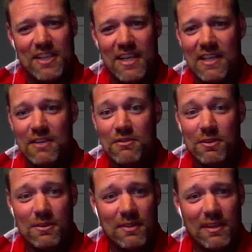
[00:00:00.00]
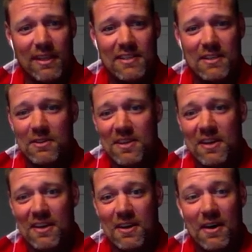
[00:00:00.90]
JD Drew. The list goes
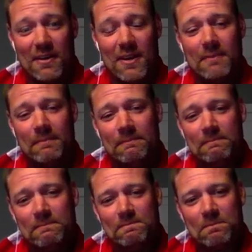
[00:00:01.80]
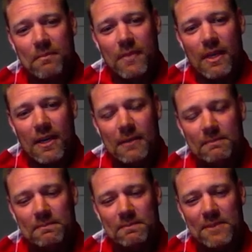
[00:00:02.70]
on and on, right?
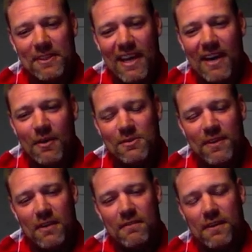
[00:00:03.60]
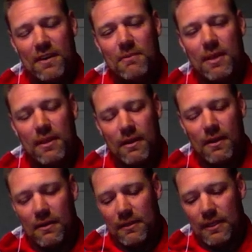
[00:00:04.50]
So yeah, it was very fun to be
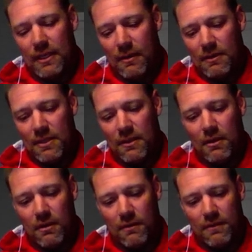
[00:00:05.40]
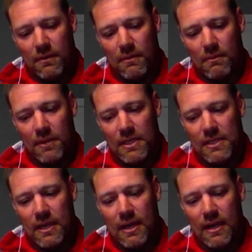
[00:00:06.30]
there, to learn from these
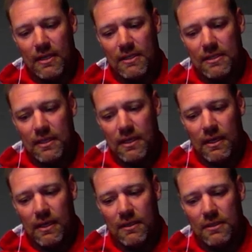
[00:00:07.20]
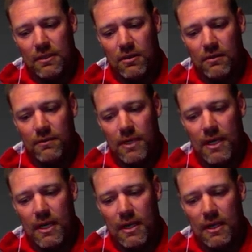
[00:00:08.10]
guys, to learn from a
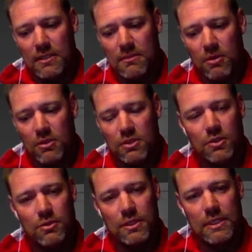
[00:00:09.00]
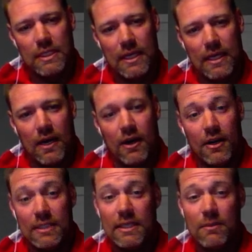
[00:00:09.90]
guy like Smoltz, who's
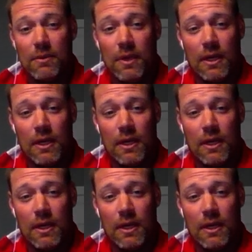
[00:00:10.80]
honestly